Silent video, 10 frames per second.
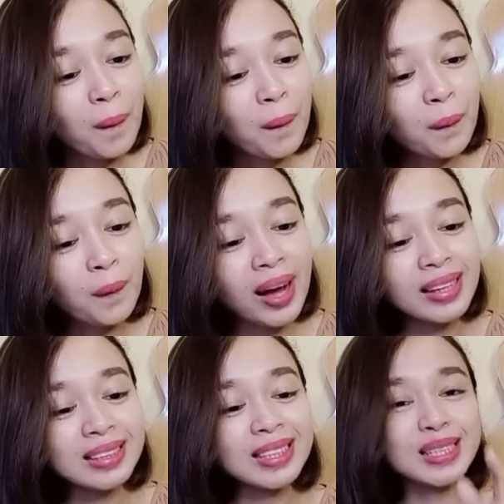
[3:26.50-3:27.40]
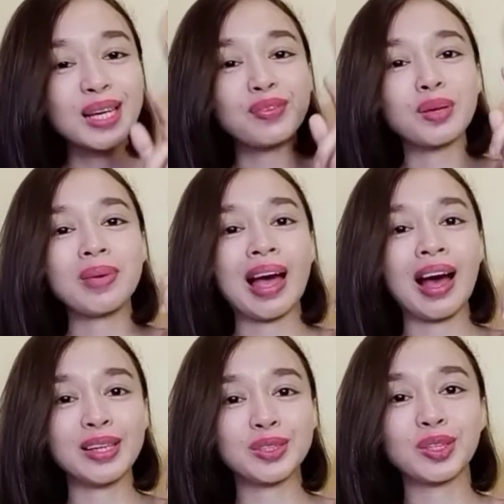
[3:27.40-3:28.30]
Why is it giving me
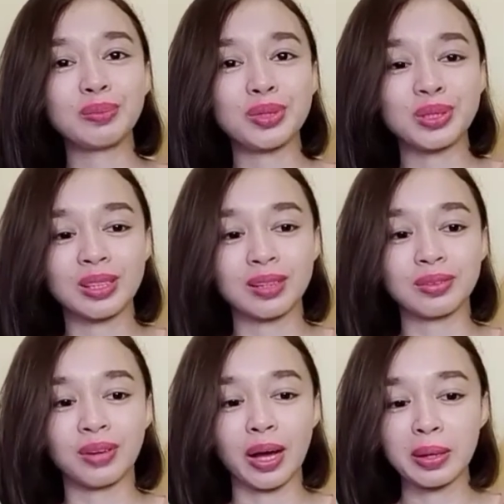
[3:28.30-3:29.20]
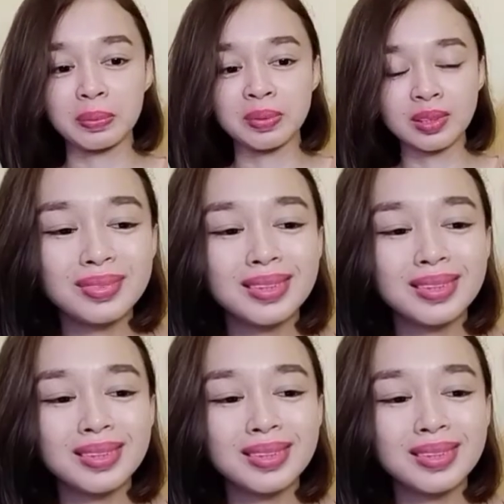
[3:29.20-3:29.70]
High School Musical vibes?